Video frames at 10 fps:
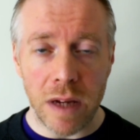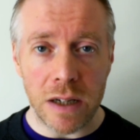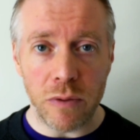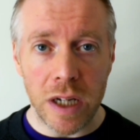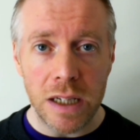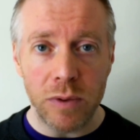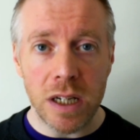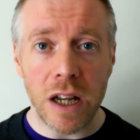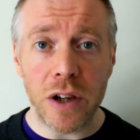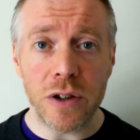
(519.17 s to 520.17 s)
and it really will
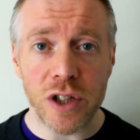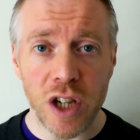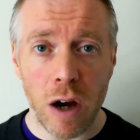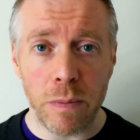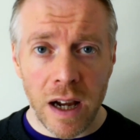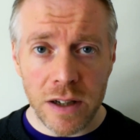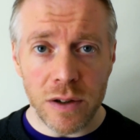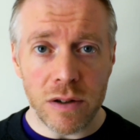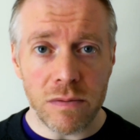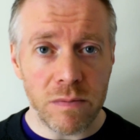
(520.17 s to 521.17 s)
allow your shop and your